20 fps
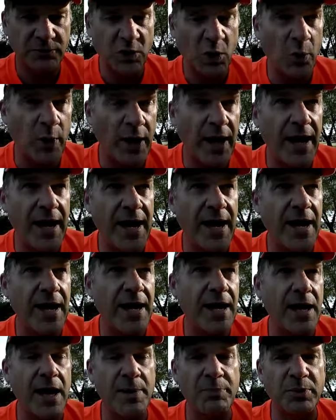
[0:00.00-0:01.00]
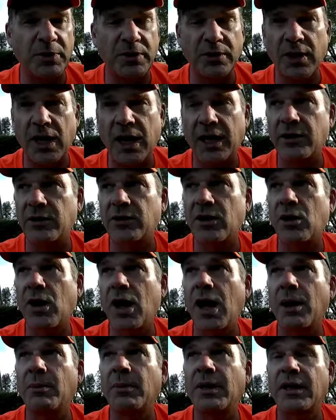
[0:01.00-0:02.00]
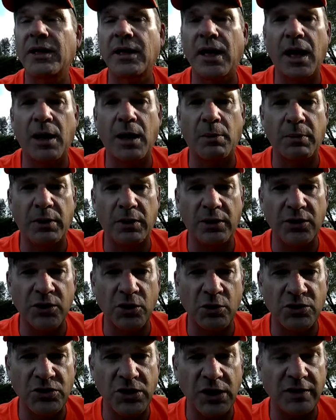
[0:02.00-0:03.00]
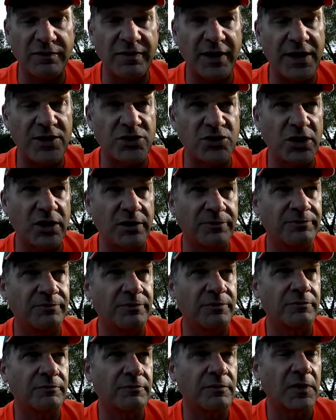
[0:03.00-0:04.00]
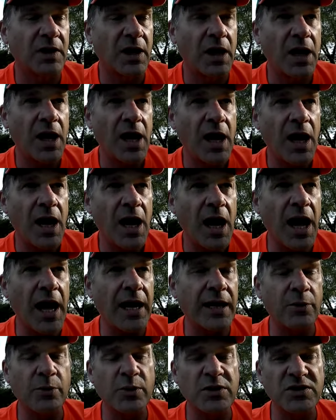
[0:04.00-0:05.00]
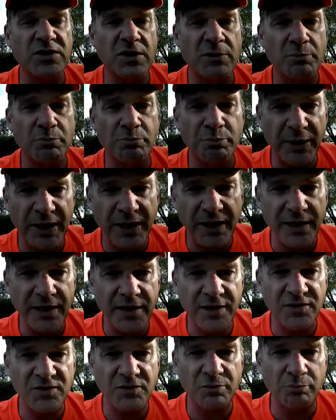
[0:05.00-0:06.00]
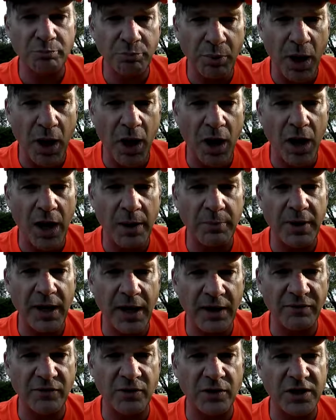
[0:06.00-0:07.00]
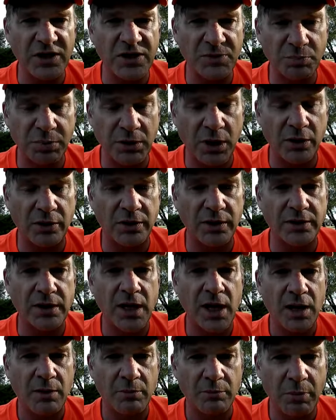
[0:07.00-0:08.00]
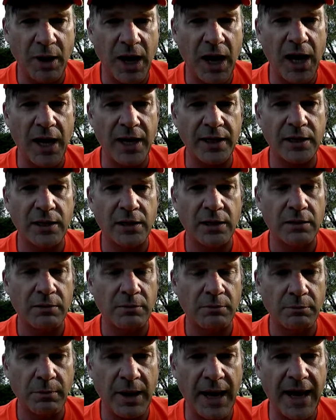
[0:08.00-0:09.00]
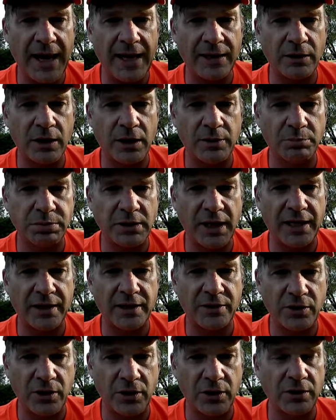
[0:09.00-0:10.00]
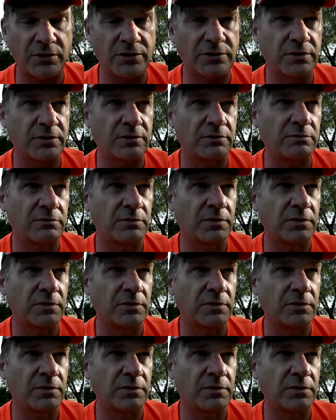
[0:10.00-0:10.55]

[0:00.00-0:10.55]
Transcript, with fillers: way up in the, I don't know how many, um, huge elevation. And it was the biggest bomb ever exploded by man on planet Earth.